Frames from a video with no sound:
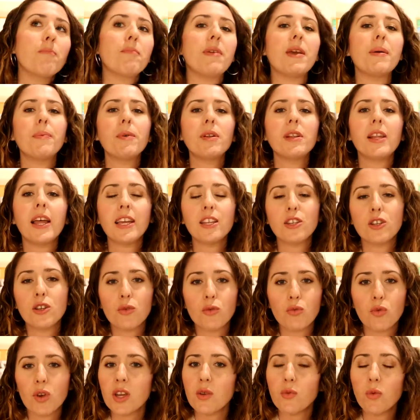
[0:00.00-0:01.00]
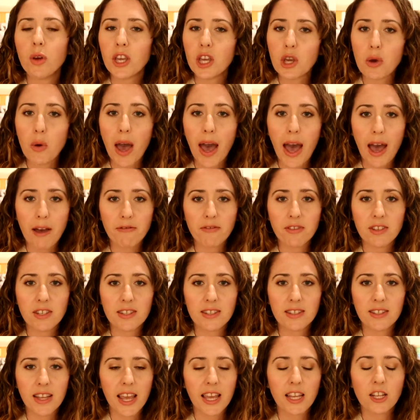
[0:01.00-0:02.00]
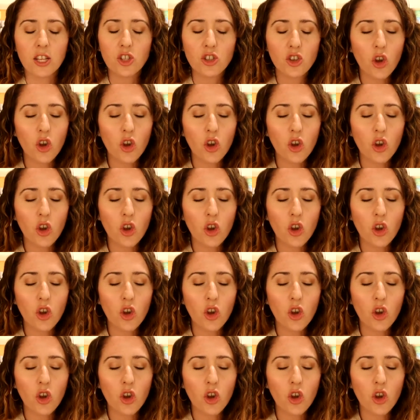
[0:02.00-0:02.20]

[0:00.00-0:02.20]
People like to read what you have to say.